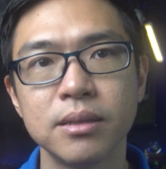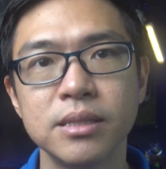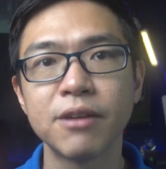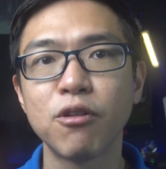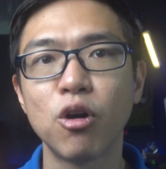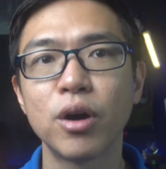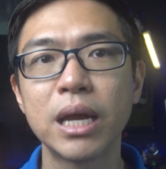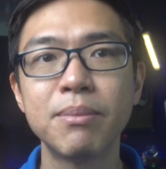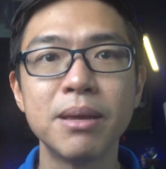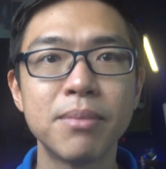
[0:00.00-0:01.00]
Therefore,
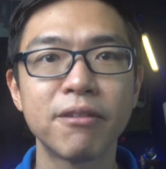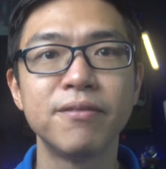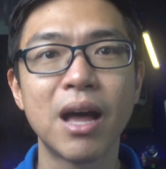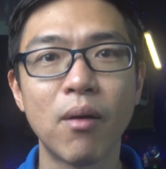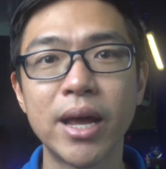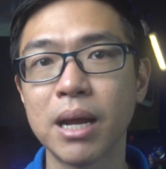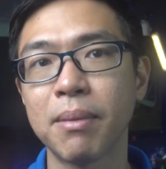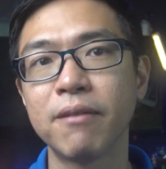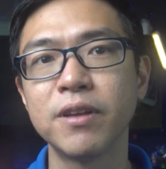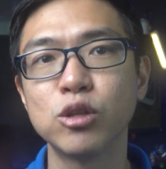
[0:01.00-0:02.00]
AB InBev now end
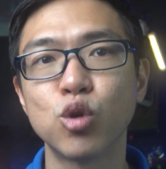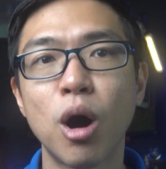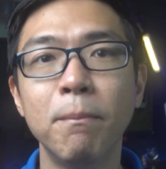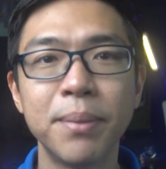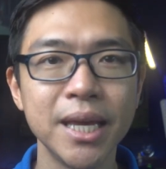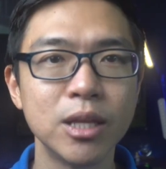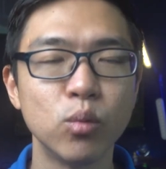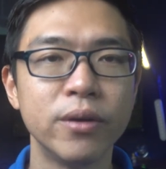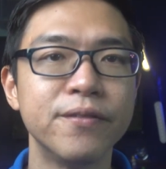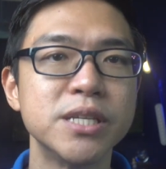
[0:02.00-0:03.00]
up having to compete
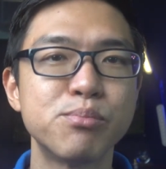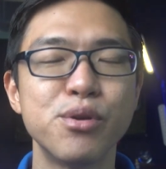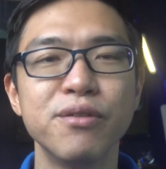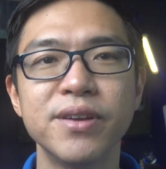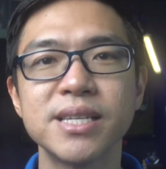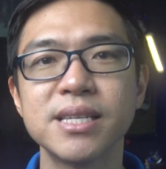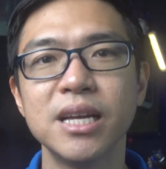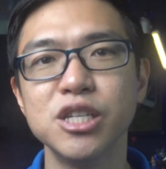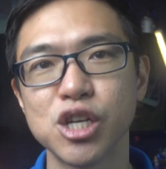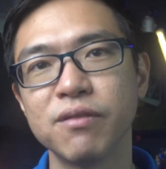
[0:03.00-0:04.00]
with its previous
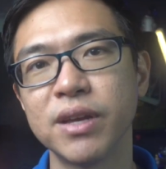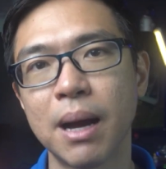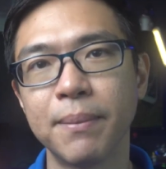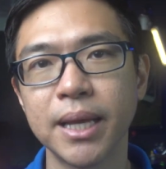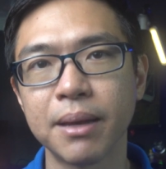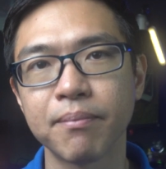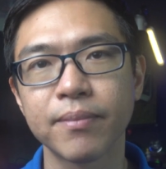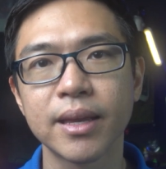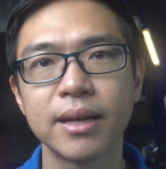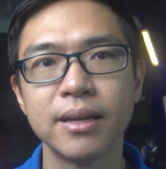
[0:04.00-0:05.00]
JV company.
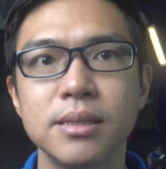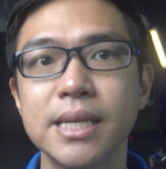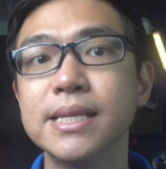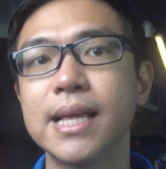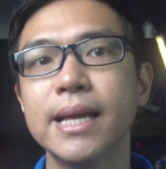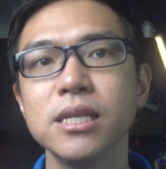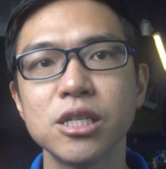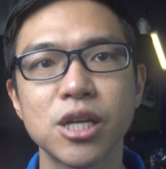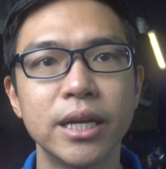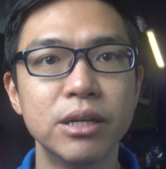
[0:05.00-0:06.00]
Since
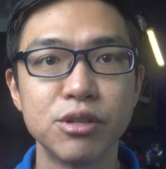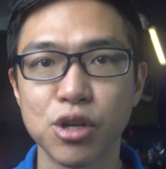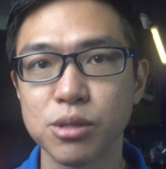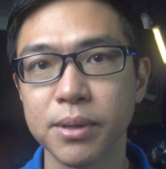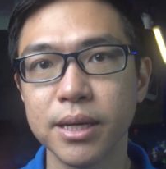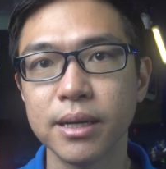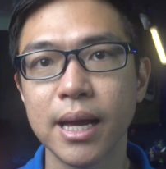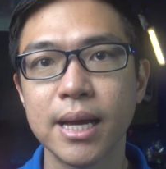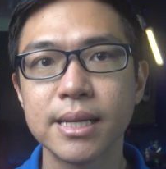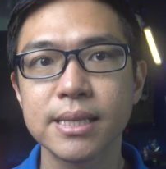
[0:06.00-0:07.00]
then, China Resource Beer
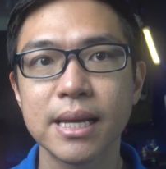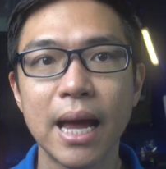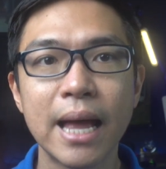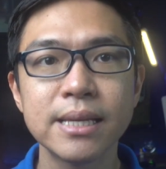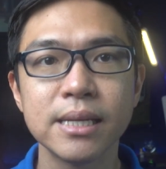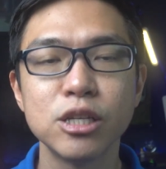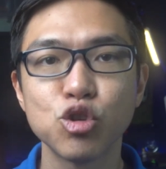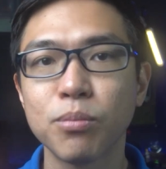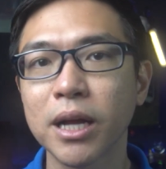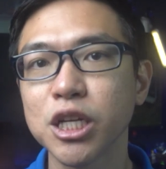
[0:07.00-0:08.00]
has entered
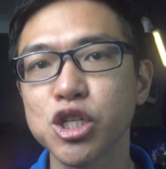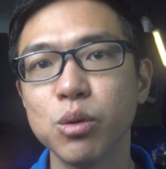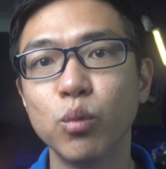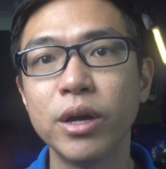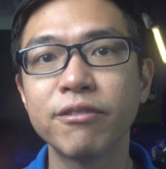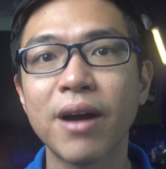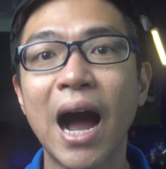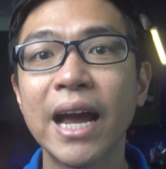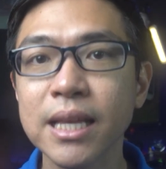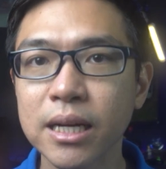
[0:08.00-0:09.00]
into partnership with
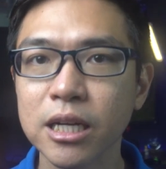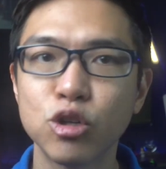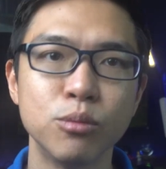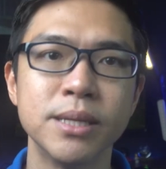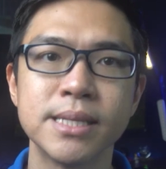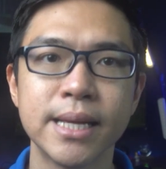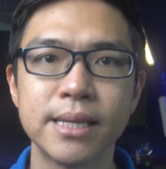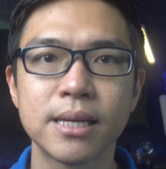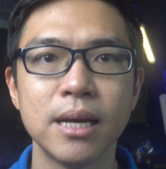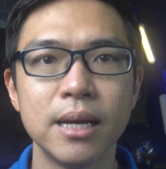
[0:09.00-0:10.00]
Heineken Group
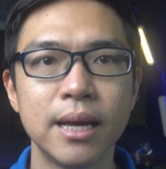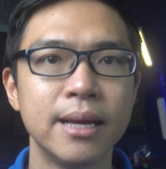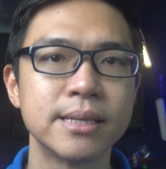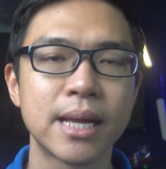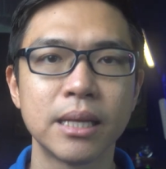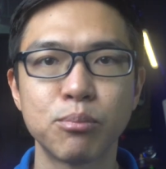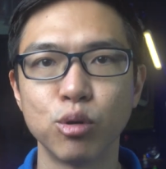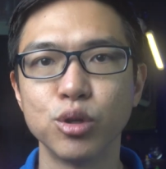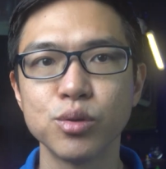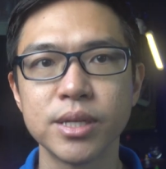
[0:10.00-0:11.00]
instead and started
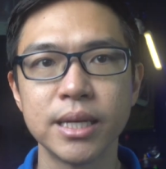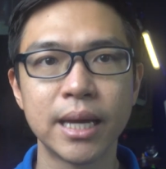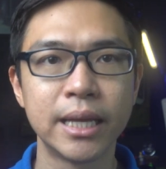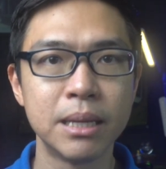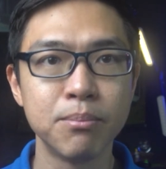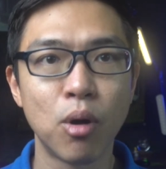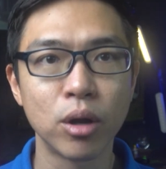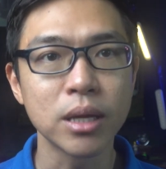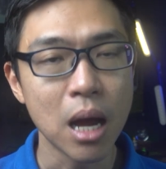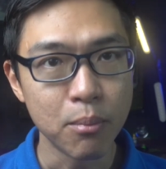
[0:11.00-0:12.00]
producing and
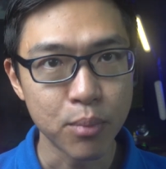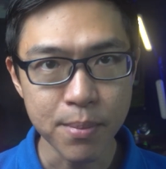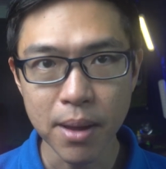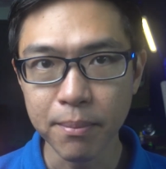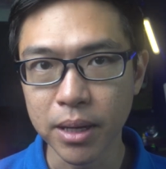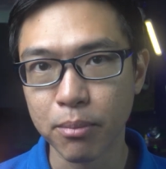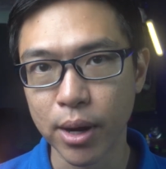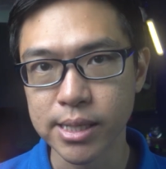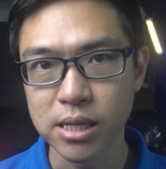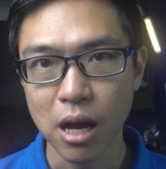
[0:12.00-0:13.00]
import premium beer
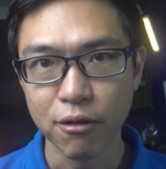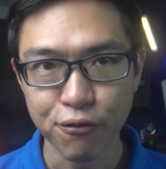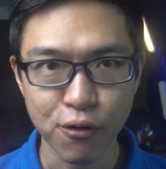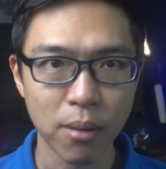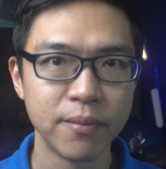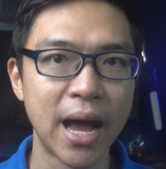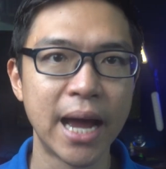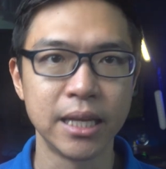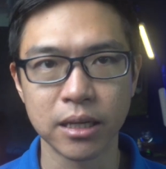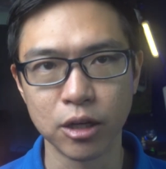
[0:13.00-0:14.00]
brands from the
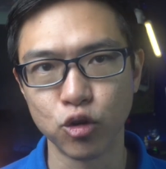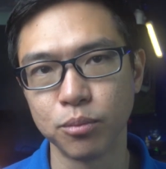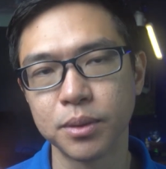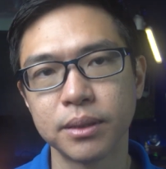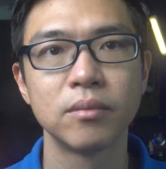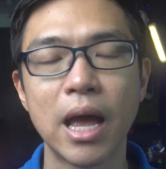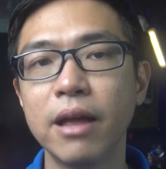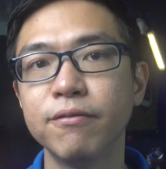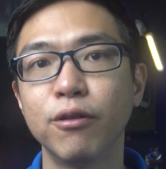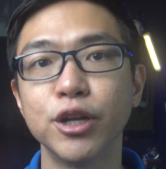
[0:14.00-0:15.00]
Heineken Group.
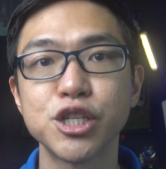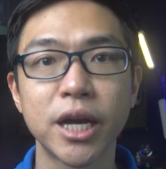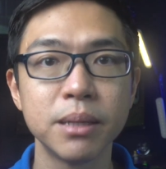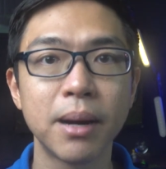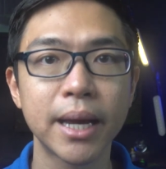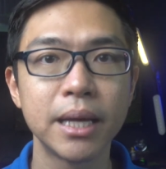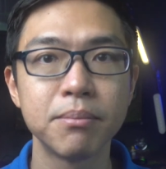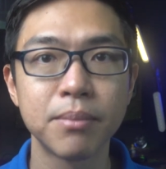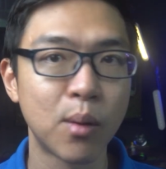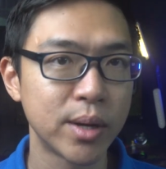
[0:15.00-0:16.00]
And for the China
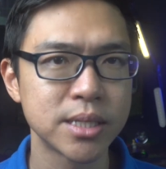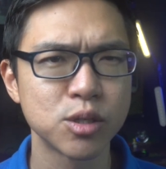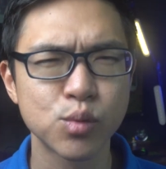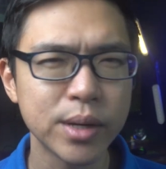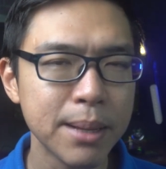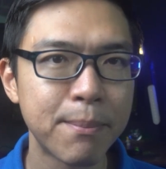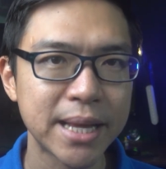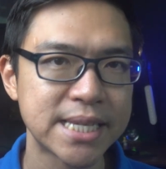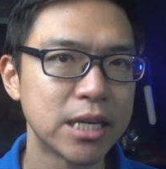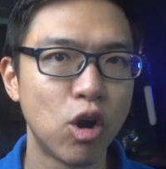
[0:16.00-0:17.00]
market, Budweiser is really
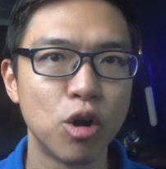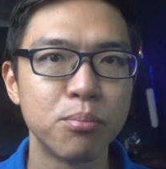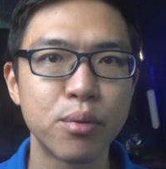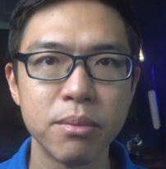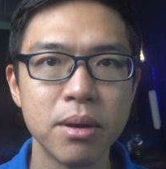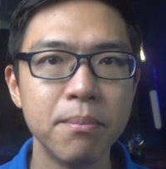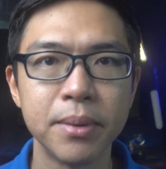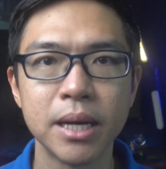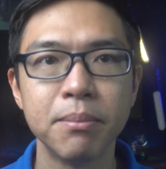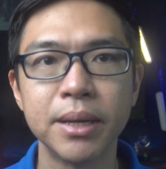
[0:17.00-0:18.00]
betting on premium
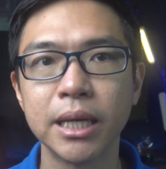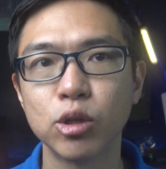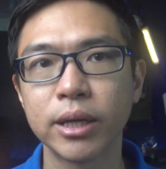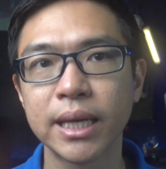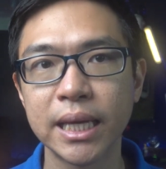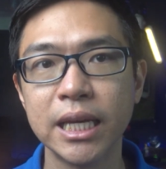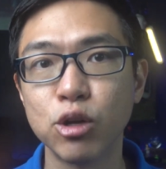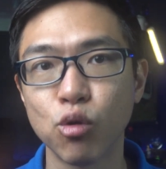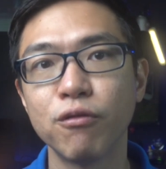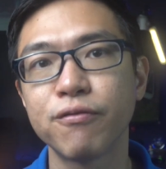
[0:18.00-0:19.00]
beer being the key
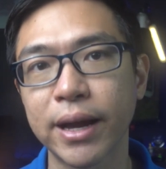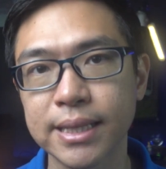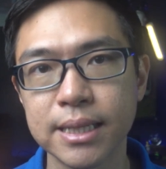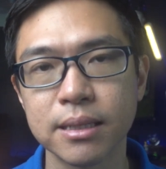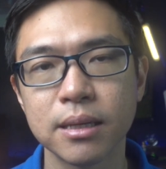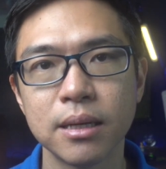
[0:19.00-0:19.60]
growth factor.